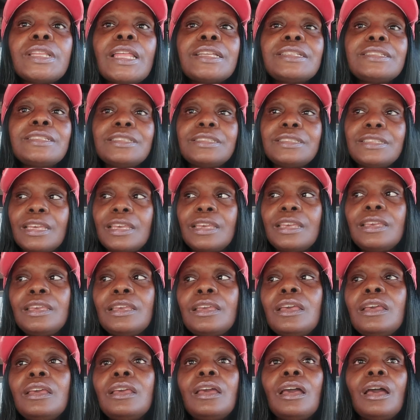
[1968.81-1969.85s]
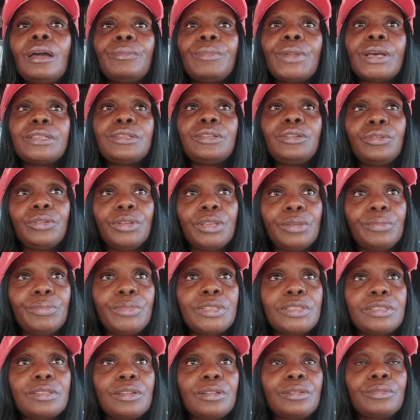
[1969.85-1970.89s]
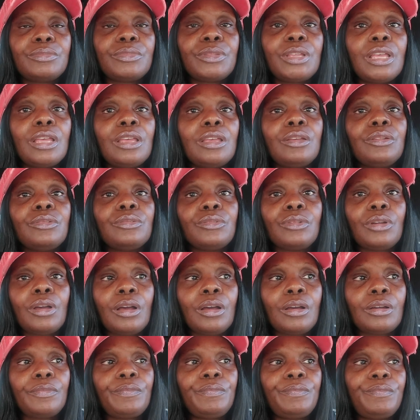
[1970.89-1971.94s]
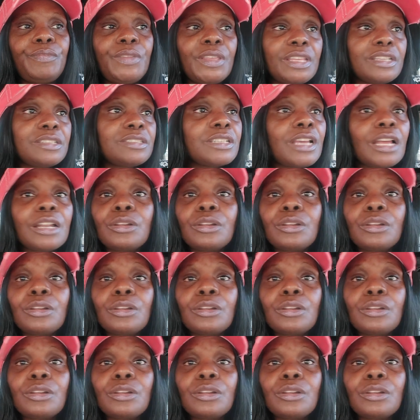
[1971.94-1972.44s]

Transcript: Like today, I'm about to go get me some uh, fish.